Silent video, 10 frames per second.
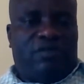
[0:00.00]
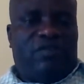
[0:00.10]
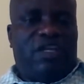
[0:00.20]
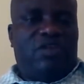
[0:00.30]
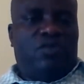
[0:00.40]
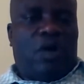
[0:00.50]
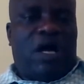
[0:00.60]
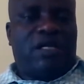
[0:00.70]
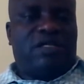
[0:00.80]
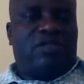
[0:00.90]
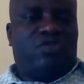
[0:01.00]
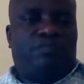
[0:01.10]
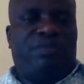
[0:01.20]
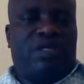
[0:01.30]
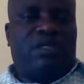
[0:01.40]
Then you add to
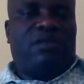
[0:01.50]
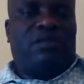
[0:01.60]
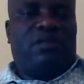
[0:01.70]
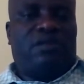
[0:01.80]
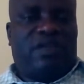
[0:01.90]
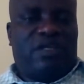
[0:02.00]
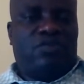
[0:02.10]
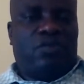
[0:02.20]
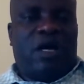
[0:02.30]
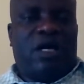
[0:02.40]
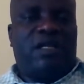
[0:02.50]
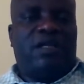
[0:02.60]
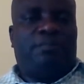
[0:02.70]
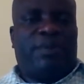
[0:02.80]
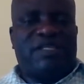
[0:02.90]
be, then you
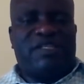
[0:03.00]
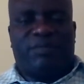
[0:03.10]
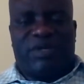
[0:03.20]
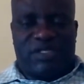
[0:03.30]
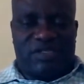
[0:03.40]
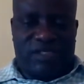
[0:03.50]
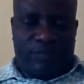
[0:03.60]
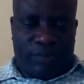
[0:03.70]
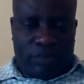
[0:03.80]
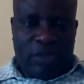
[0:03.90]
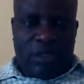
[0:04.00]
add past participle.